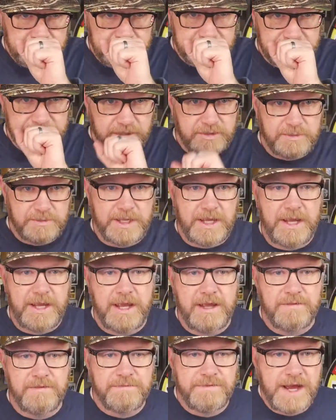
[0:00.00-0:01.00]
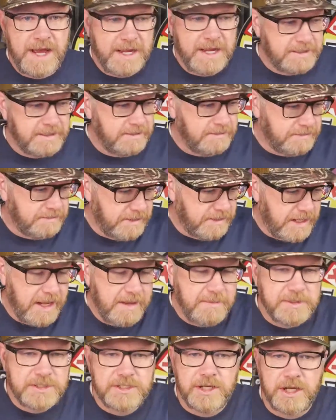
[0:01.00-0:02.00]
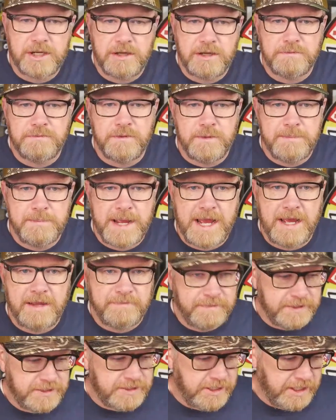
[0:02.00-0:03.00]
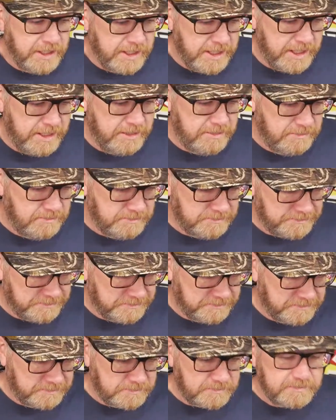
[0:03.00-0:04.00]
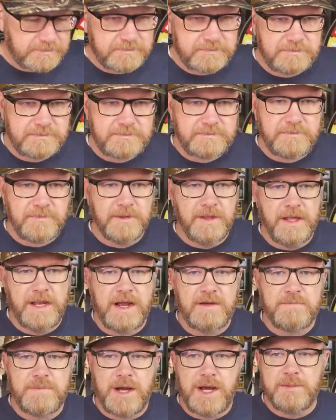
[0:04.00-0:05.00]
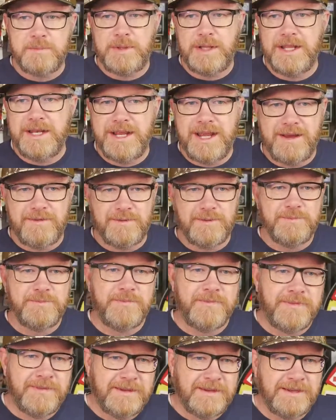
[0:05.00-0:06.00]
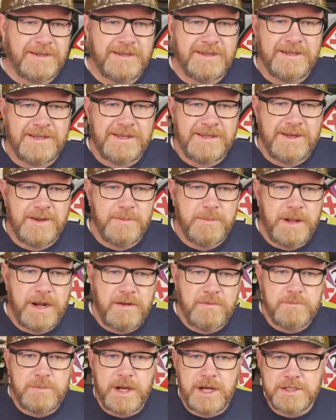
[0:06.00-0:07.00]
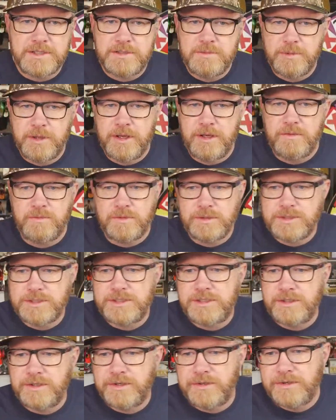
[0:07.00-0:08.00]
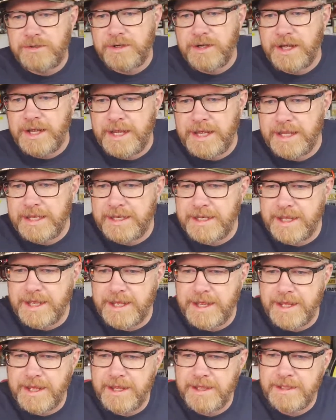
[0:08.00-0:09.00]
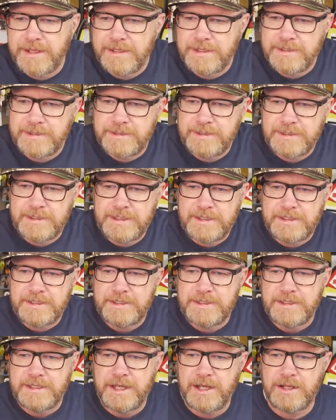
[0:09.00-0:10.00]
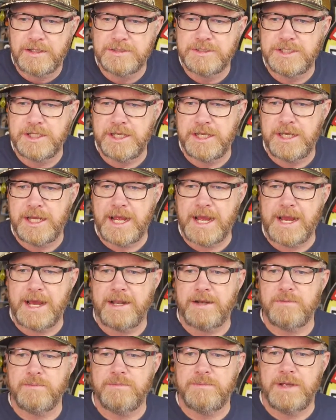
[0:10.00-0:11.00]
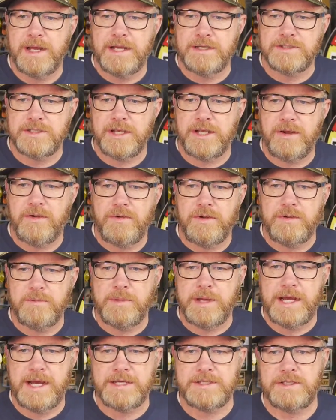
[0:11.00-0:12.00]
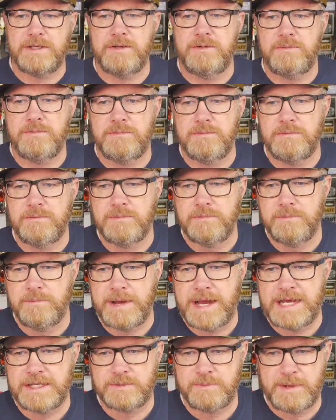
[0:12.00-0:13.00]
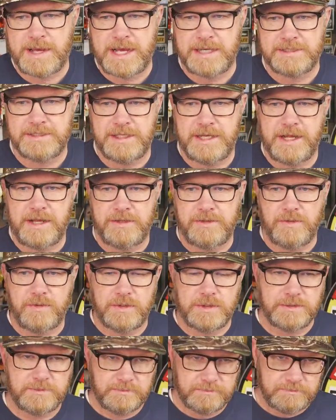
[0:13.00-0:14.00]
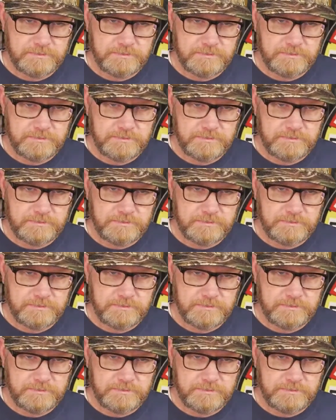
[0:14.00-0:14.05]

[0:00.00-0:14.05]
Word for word: Excuse me. In fact, I'm a sucker for a bad fishing kit. And I bought plenty of them. But I bought some good ones too. And uh LG Adam, how's it going? Bass and bass boxing outdoors.